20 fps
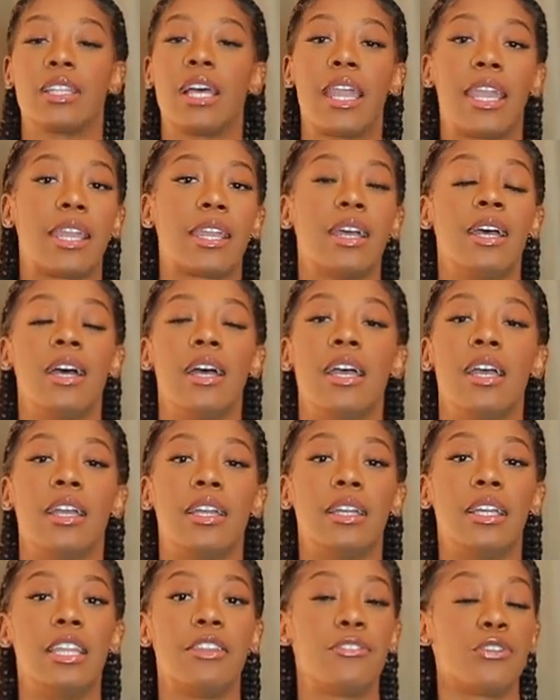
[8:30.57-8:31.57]
Like,
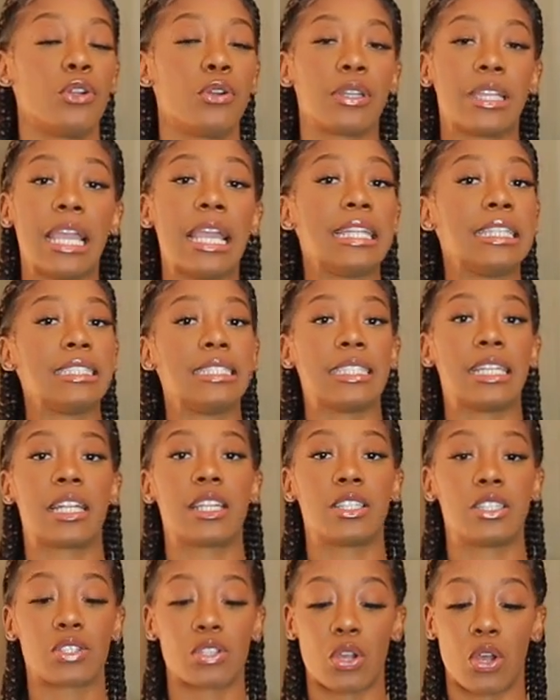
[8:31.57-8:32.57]
if you don't get anything out
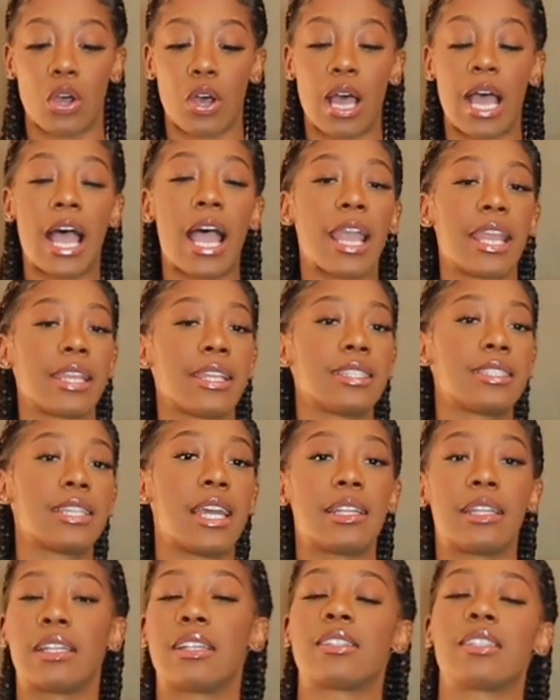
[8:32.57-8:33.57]
of this haul, I
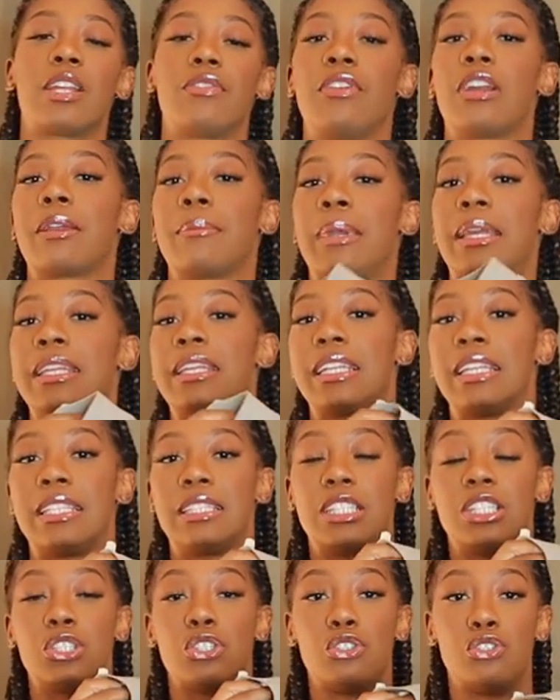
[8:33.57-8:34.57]
10 out of 10 recommend
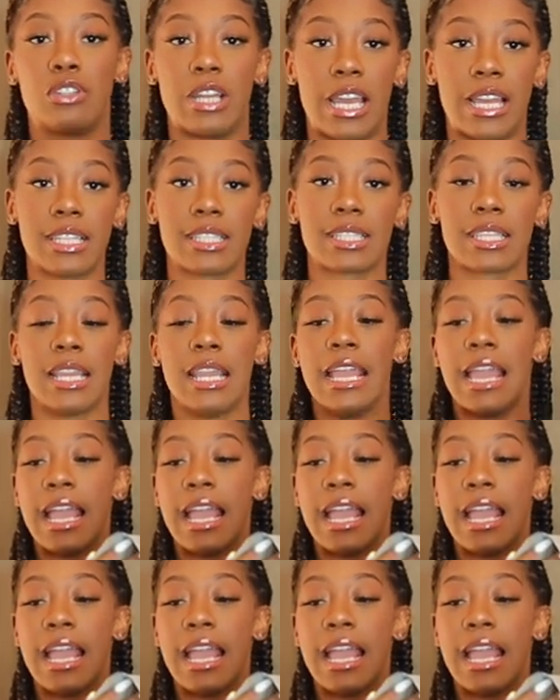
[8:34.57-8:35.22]
getting this dress.